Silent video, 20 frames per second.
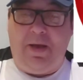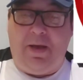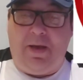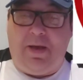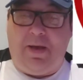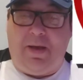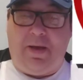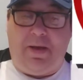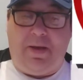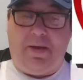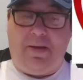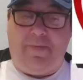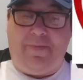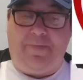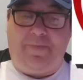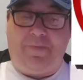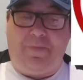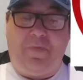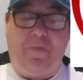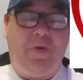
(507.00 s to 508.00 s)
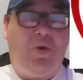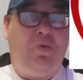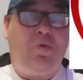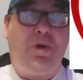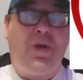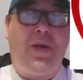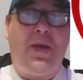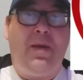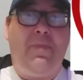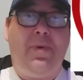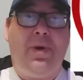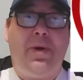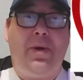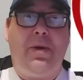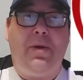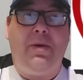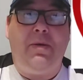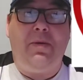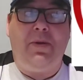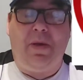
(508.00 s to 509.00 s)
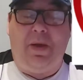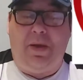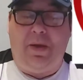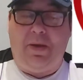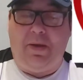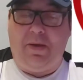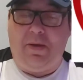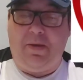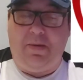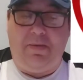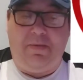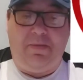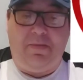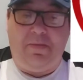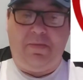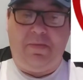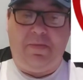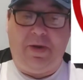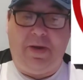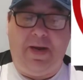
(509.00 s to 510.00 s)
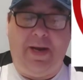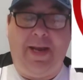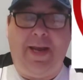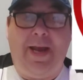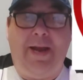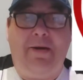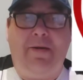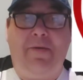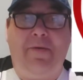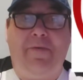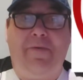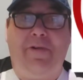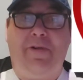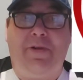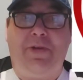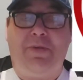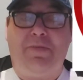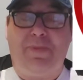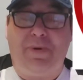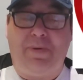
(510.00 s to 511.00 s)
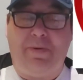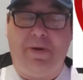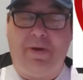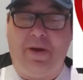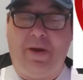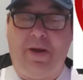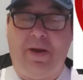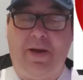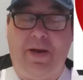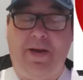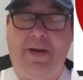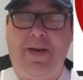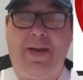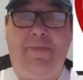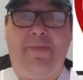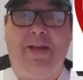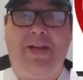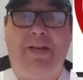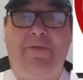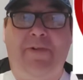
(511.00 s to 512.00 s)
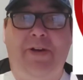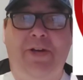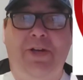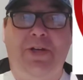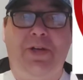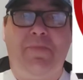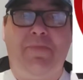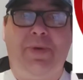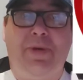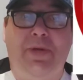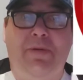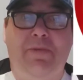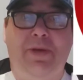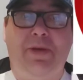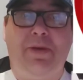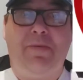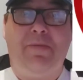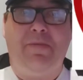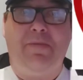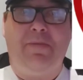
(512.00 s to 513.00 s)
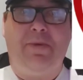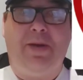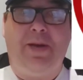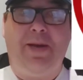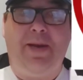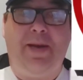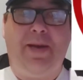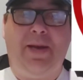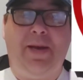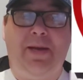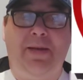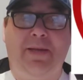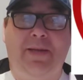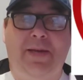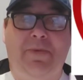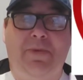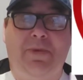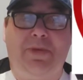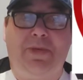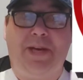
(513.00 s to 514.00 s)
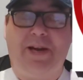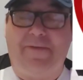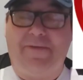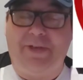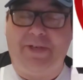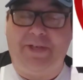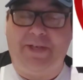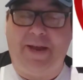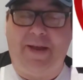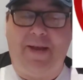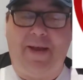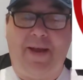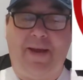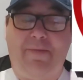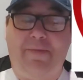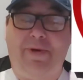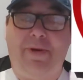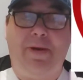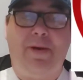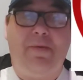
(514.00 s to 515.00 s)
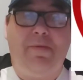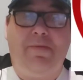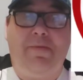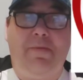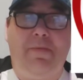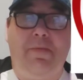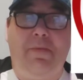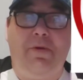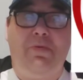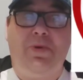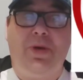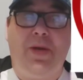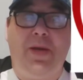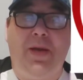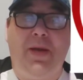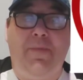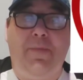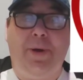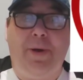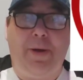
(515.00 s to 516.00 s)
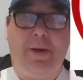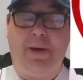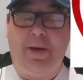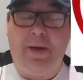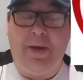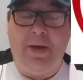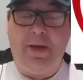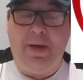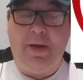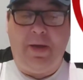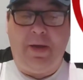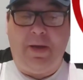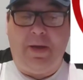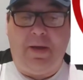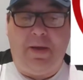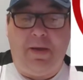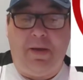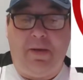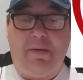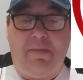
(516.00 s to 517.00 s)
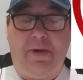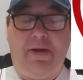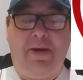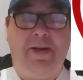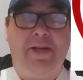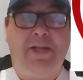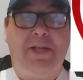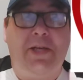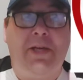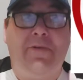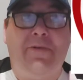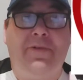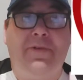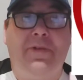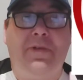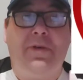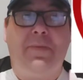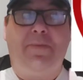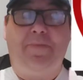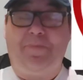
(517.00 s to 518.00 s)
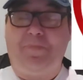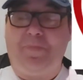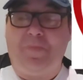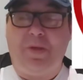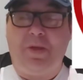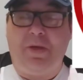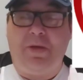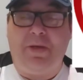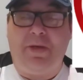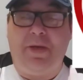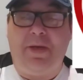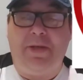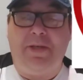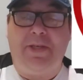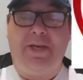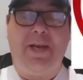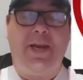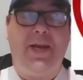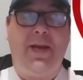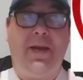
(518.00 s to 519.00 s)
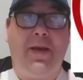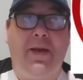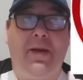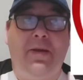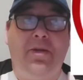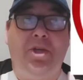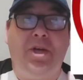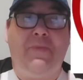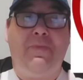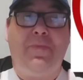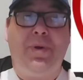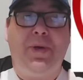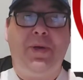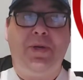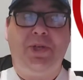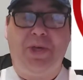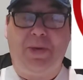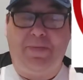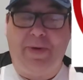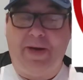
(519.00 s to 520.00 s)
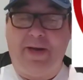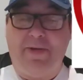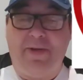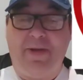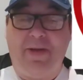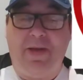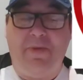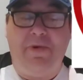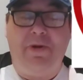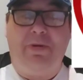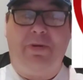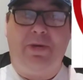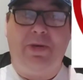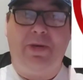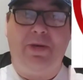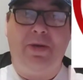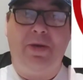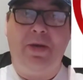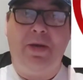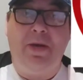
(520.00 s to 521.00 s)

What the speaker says: Good keeper. And again, for a team that's finished at bottom of league, it sounds daft to say that, but good keeper. And deserves to stay in Championship, and I think he will do.